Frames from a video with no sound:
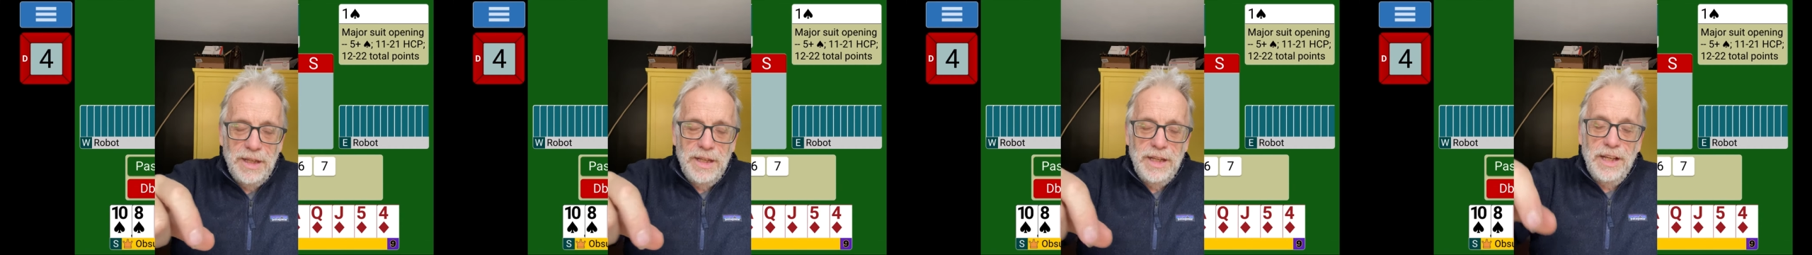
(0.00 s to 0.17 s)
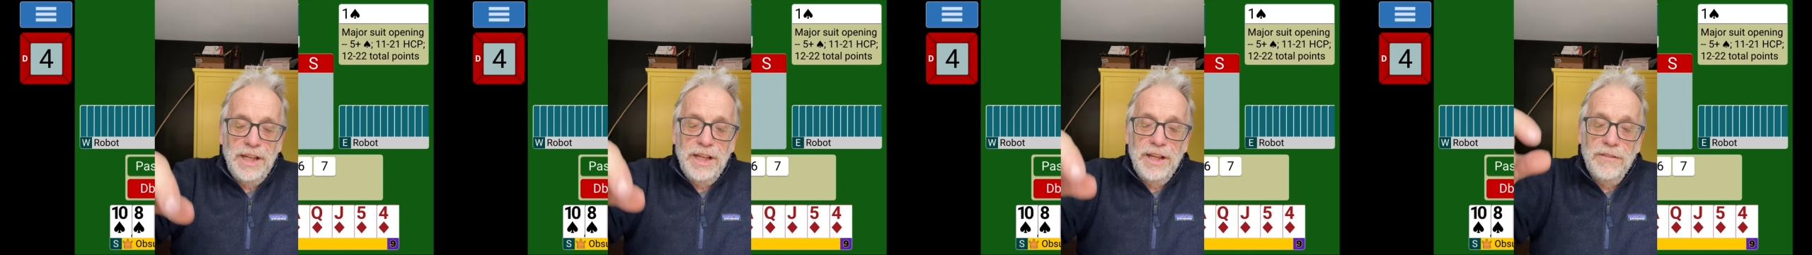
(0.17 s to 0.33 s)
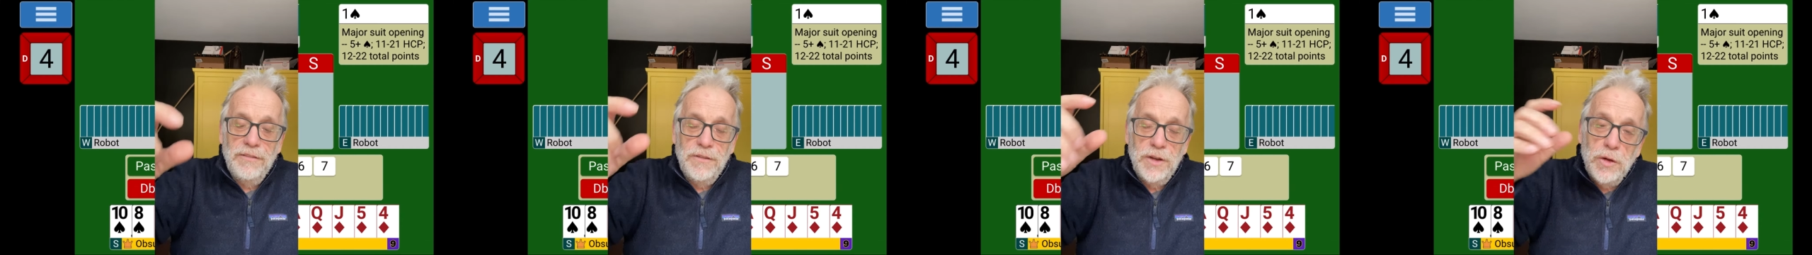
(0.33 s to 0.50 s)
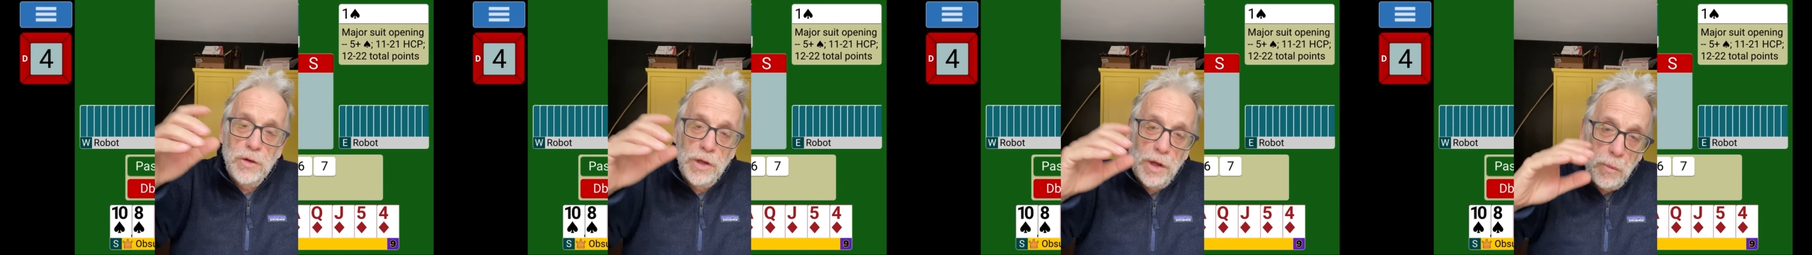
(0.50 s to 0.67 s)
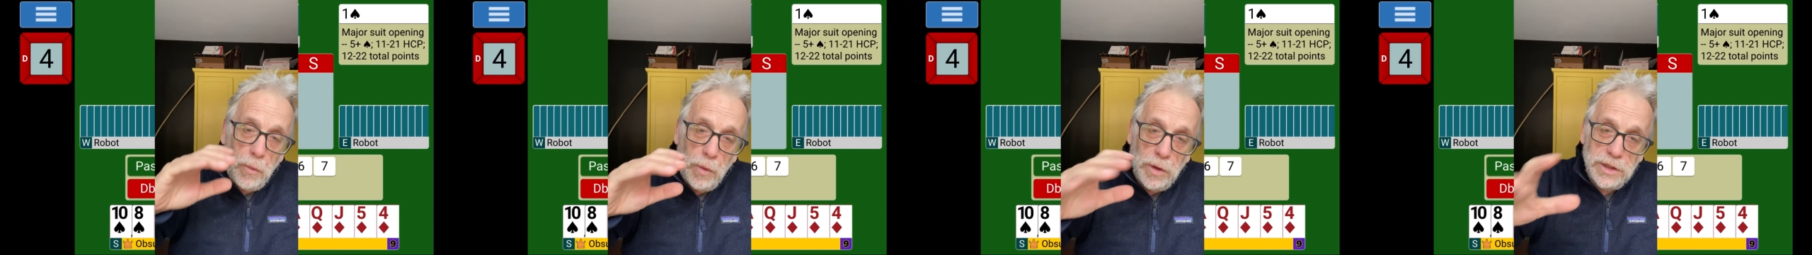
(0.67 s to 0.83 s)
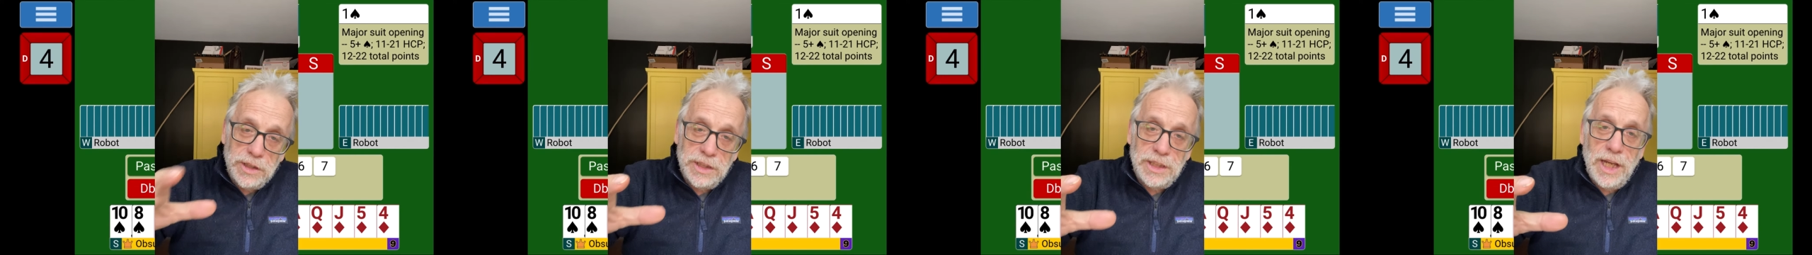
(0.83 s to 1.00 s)
if you get
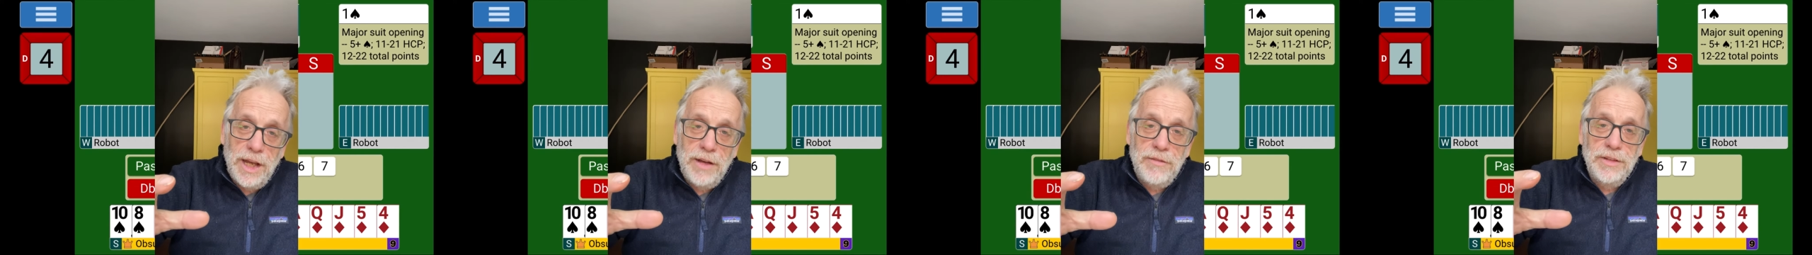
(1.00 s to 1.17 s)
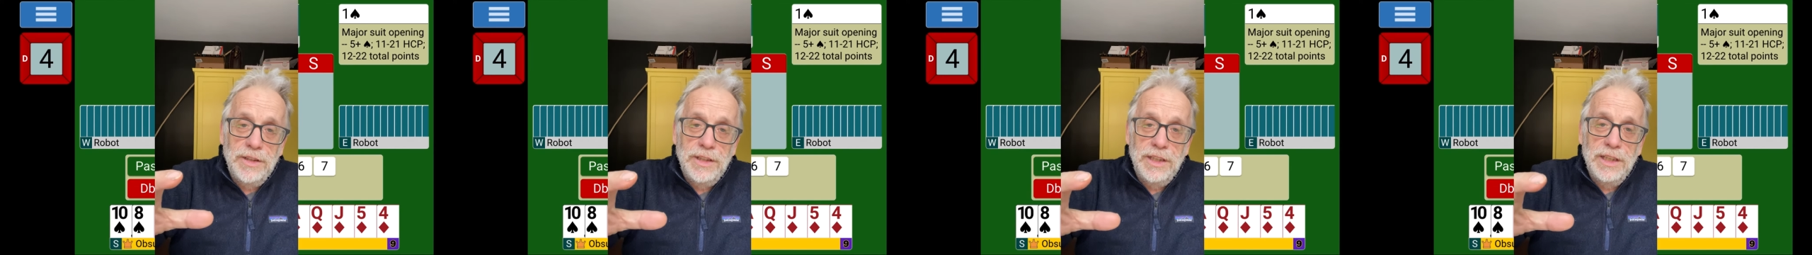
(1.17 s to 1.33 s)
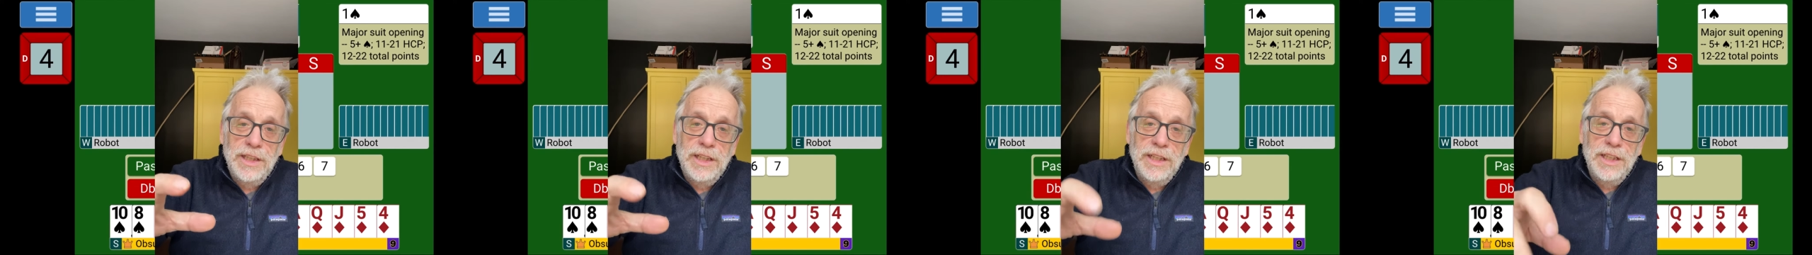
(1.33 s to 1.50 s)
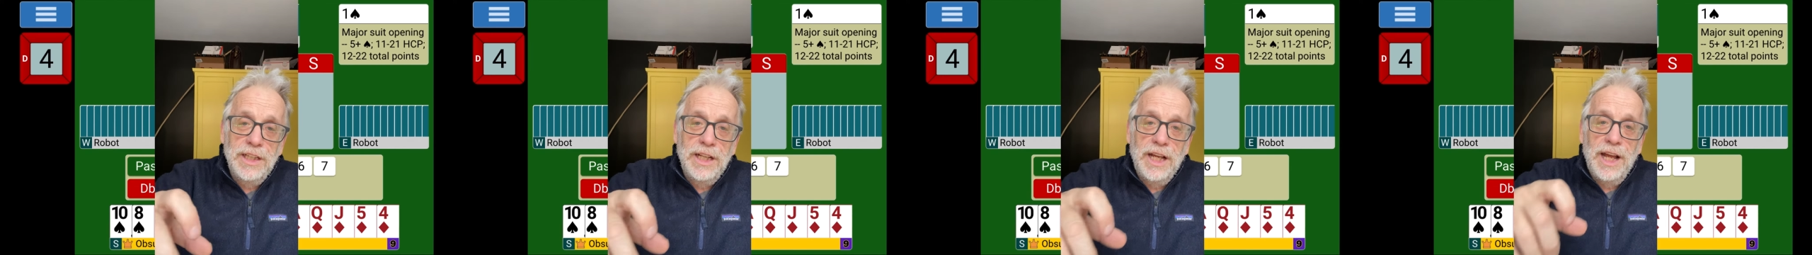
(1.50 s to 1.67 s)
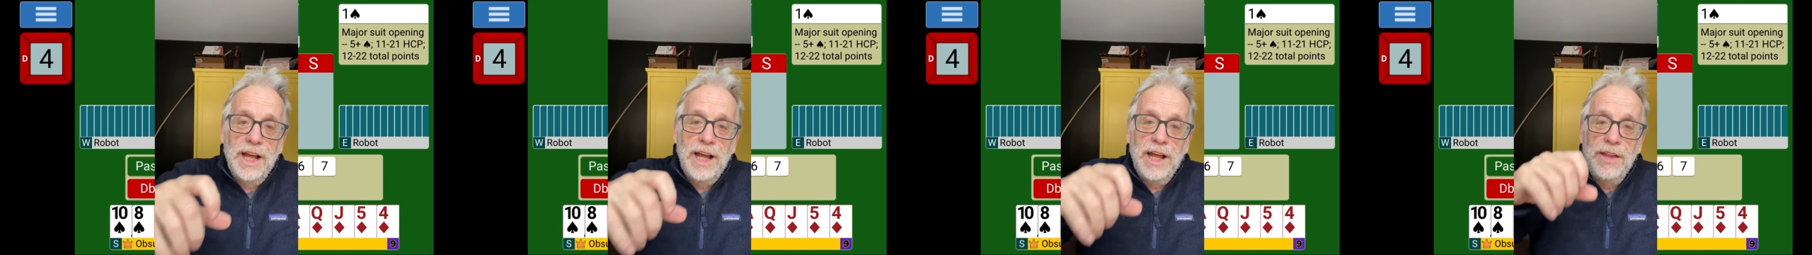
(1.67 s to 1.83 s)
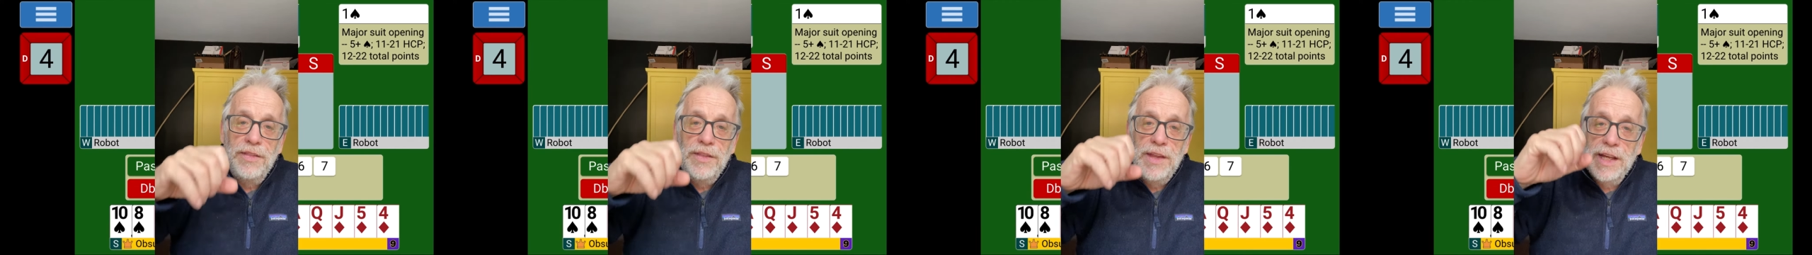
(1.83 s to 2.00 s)
170
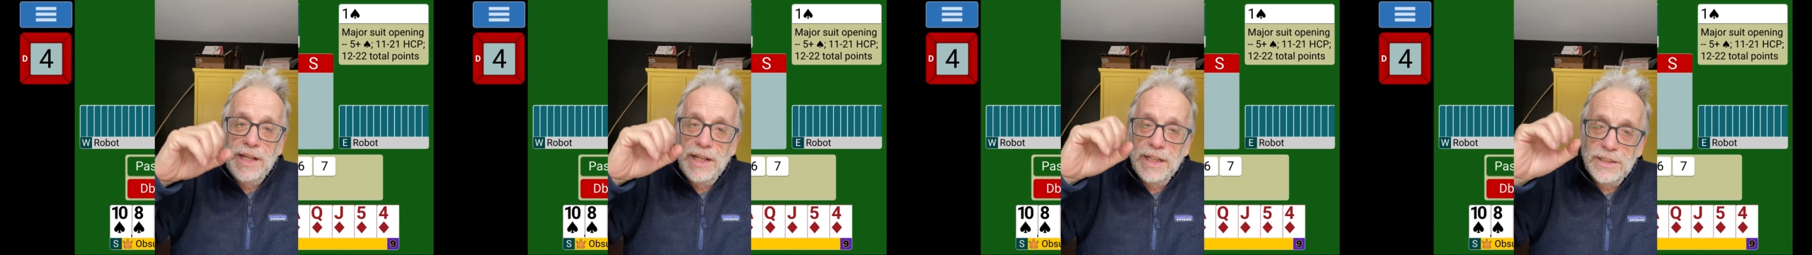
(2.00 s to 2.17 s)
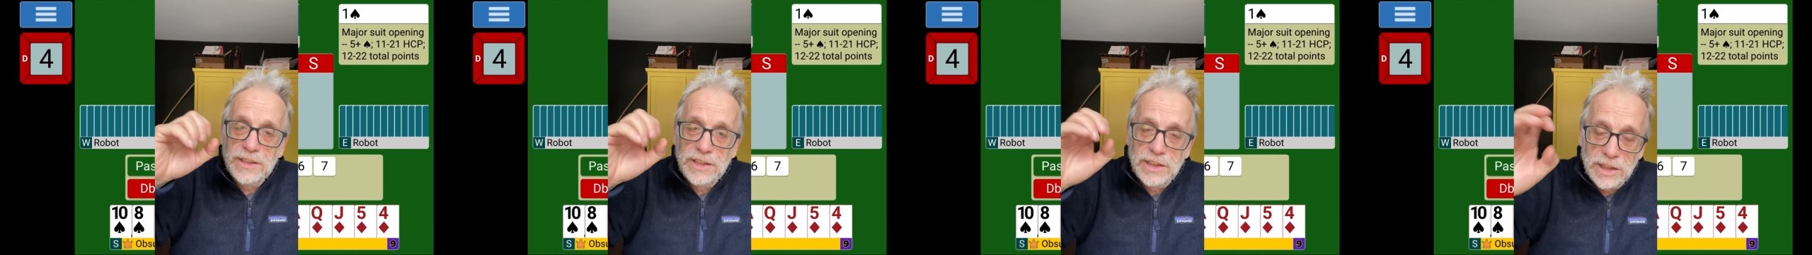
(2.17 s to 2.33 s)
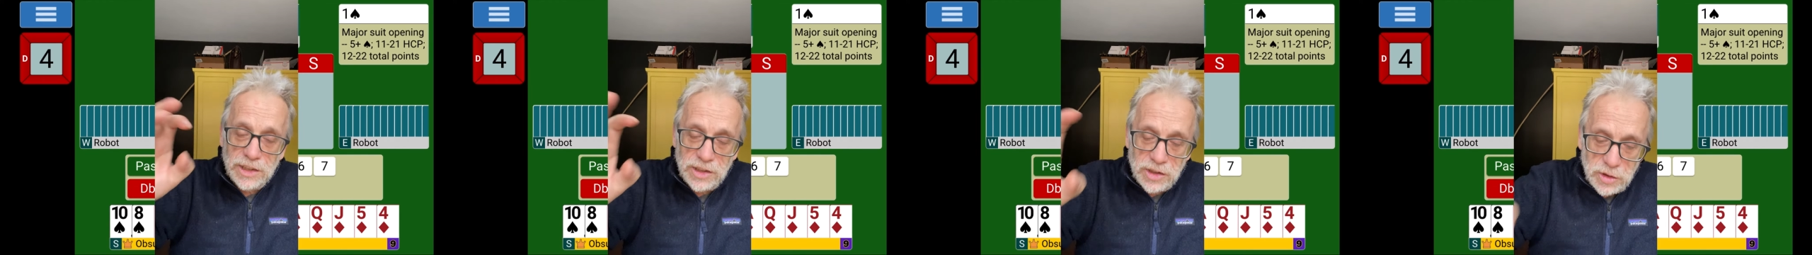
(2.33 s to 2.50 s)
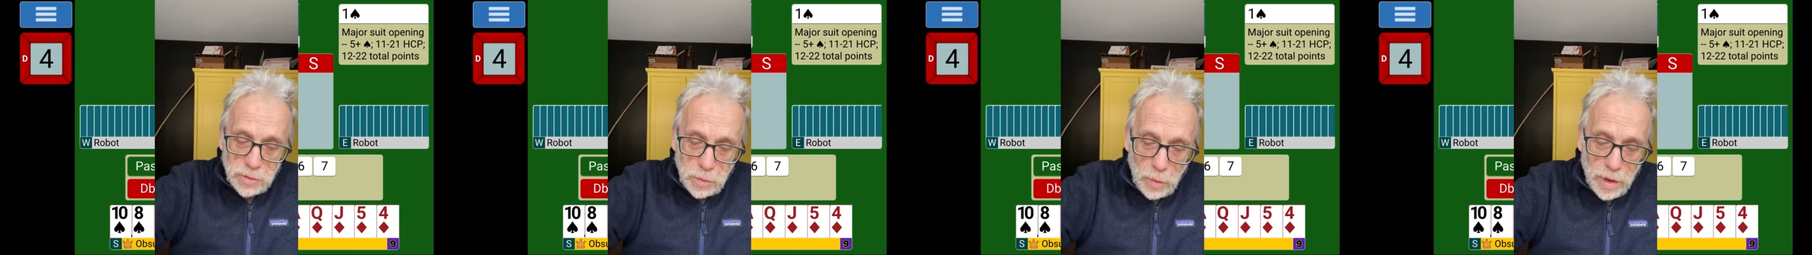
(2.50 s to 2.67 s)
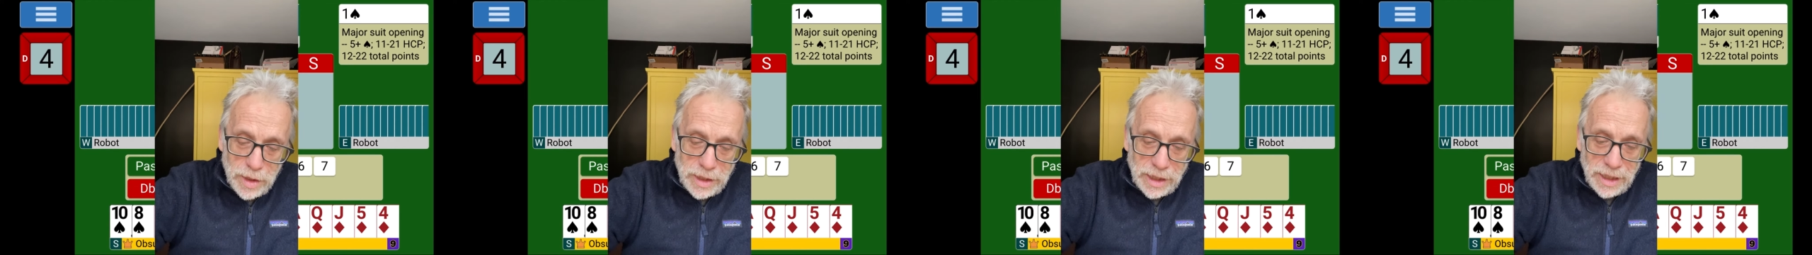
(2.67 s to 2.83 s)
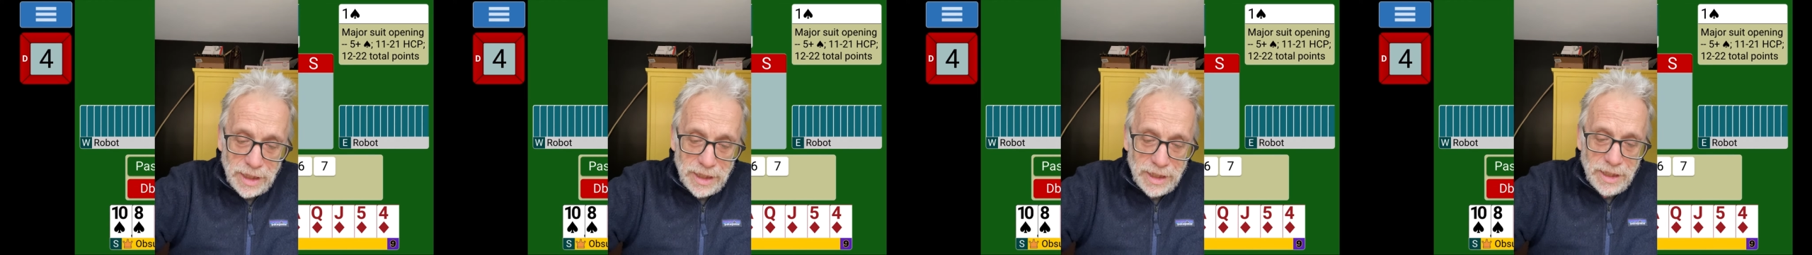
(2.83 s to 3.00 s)
and they got
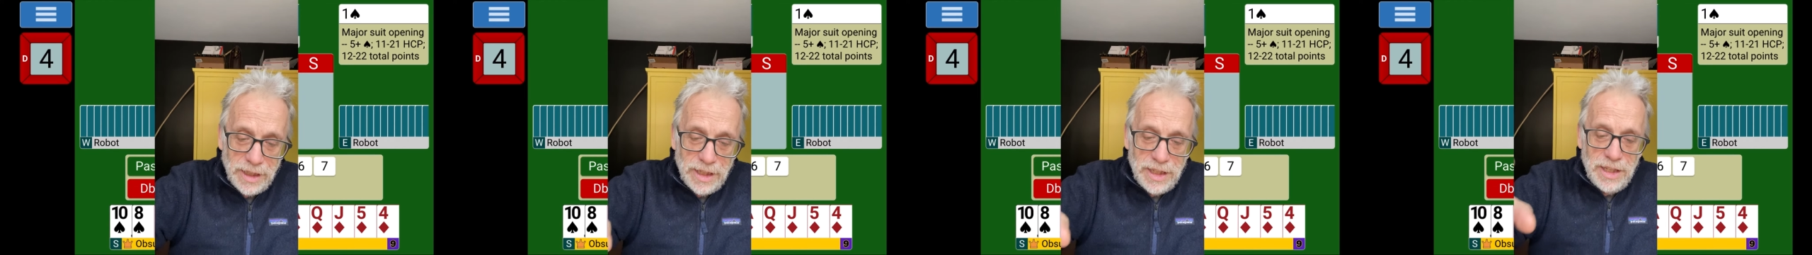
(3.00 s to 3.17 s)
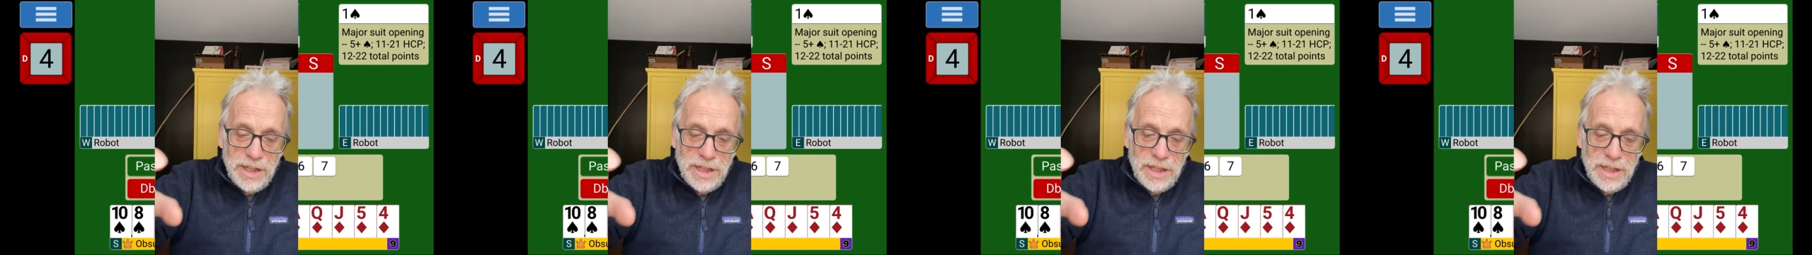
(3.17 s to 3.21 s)
620,